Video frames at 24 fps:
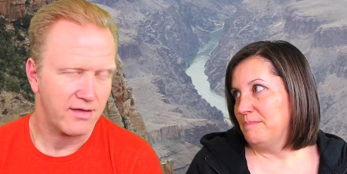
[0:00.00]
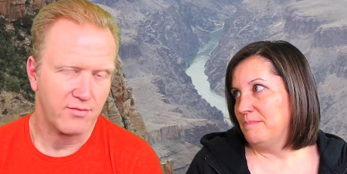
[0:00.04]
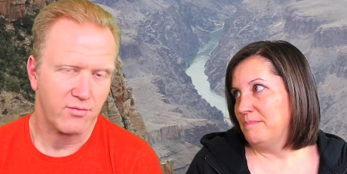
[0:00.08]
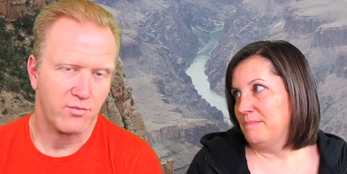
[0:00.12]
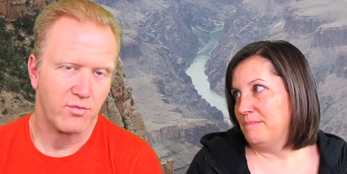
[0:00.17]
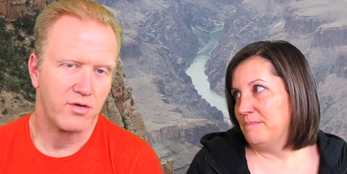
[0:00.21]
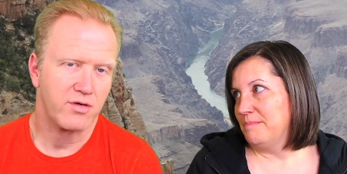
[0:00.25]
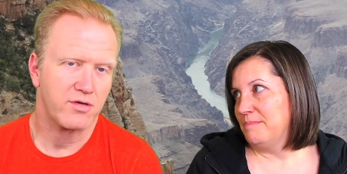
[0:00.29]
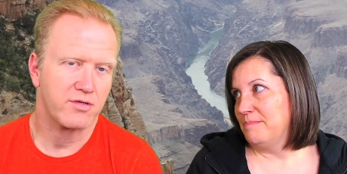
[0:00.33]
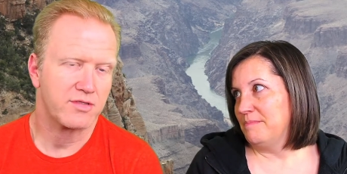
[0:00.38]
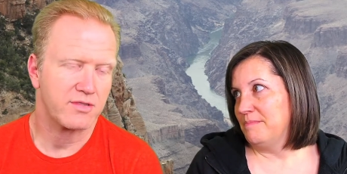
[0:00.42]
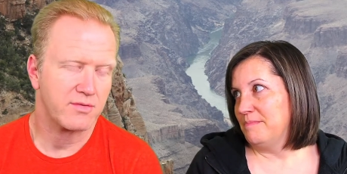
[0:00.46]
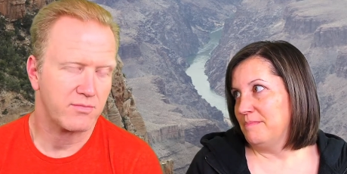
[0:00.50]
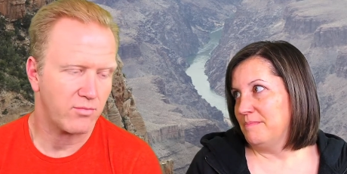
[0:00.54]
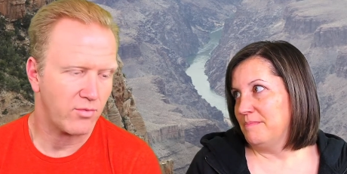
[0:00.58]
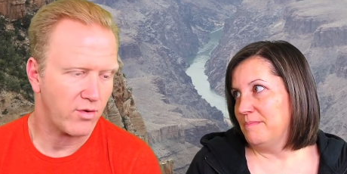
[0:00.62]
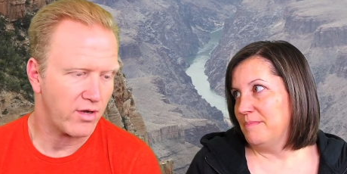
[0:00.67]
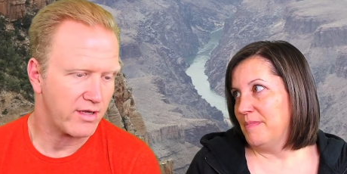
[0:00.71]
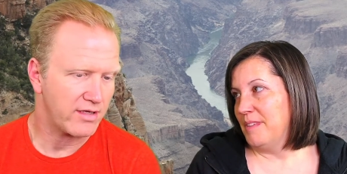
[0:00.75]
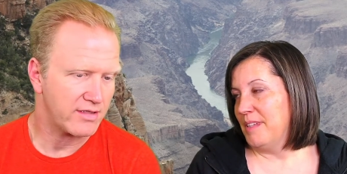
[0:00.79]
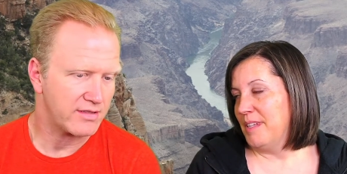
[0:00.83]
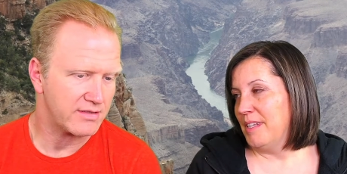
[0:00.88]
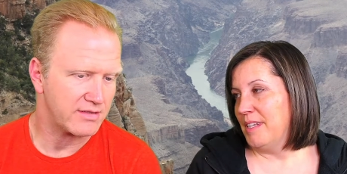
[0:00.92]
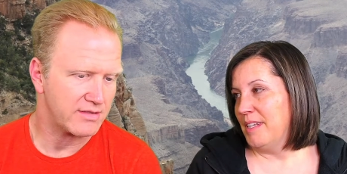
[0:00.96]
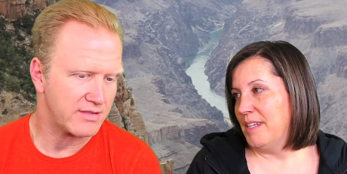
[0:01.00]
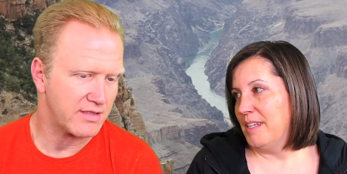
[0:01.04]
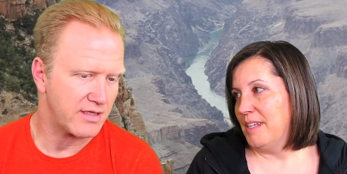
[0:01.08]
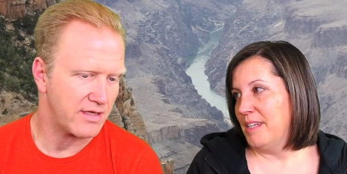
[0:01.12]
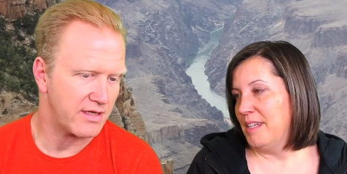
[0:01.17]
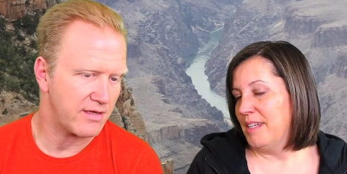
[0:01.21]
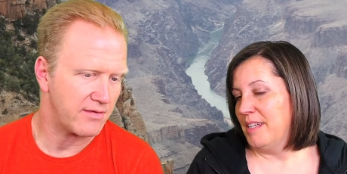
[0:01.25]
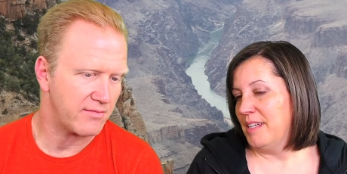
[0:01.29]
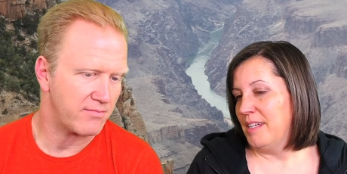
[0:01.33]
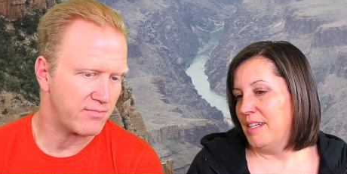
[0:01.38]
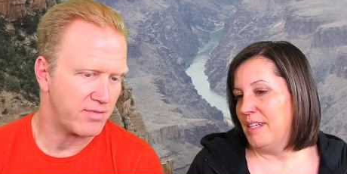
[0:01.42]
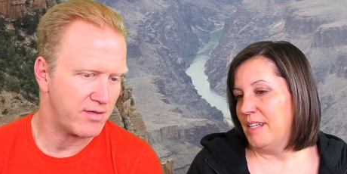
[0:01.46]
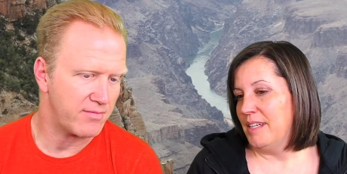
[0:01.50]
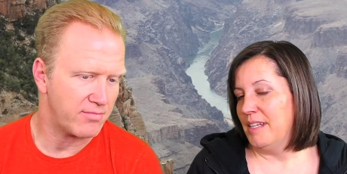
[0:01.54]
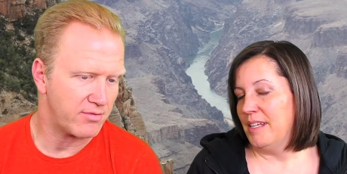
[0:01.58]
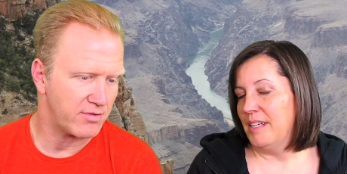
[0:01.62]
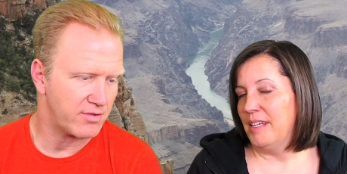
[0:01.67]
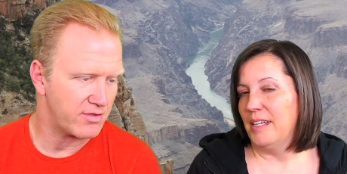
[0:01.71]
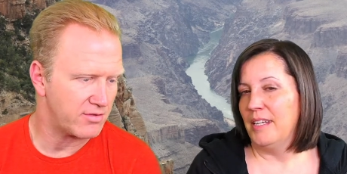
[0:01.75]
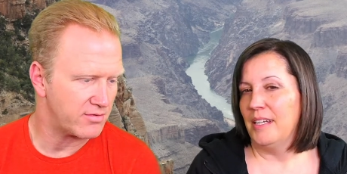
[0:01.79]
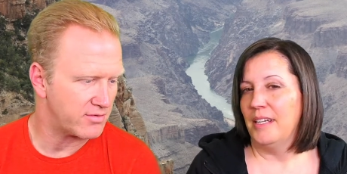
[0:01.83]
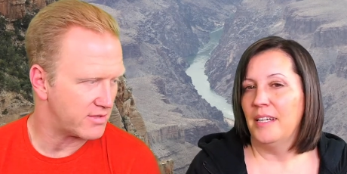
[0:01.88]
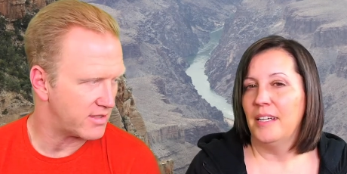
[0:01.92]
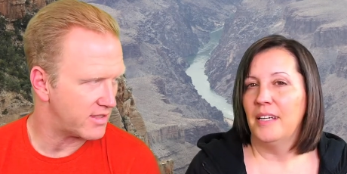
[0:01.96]
Speaker 1: What are some ways that people
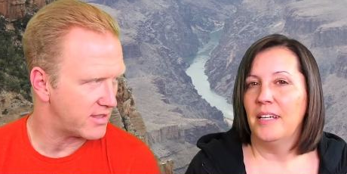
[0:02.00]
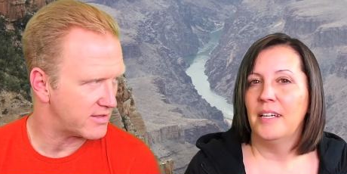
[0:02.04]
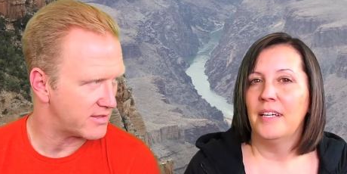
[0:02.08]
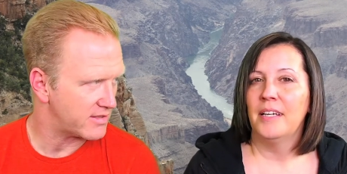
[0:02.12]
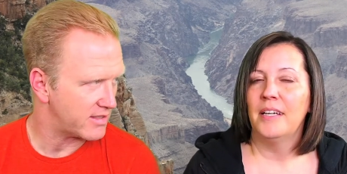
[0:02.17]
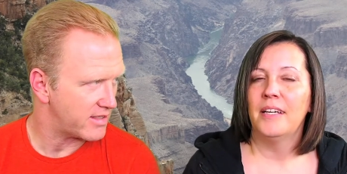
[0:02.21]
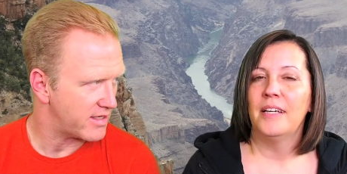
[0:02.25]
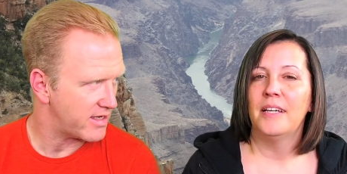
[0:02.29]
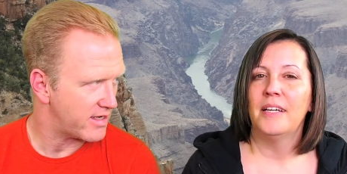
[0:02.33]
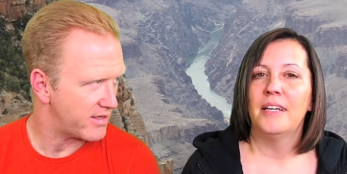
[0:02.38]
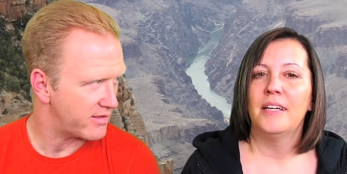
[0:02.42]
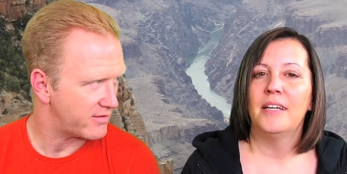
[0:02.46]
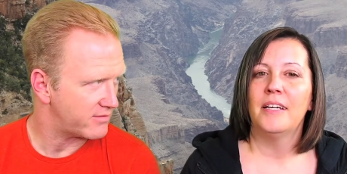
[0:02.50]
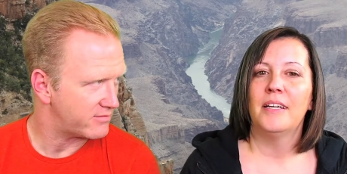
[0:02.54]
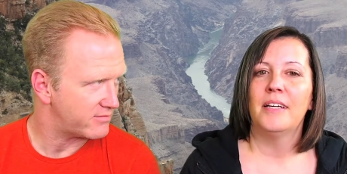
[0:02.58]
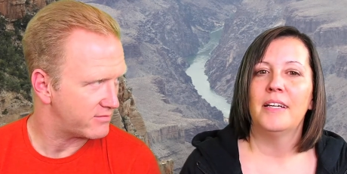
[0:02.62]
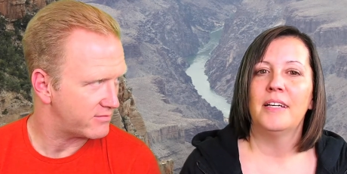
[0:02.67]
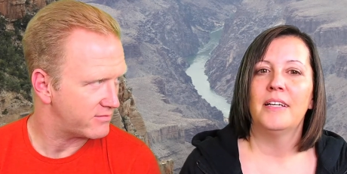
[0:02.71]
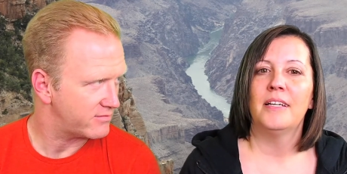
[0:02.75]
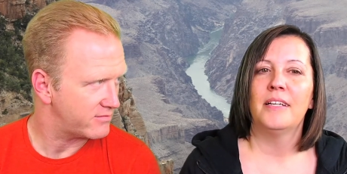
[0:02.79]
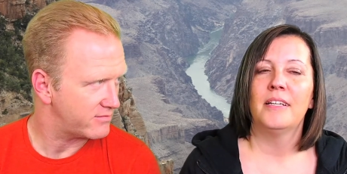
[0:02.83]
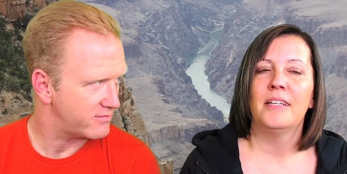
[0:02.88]
use it as a noun?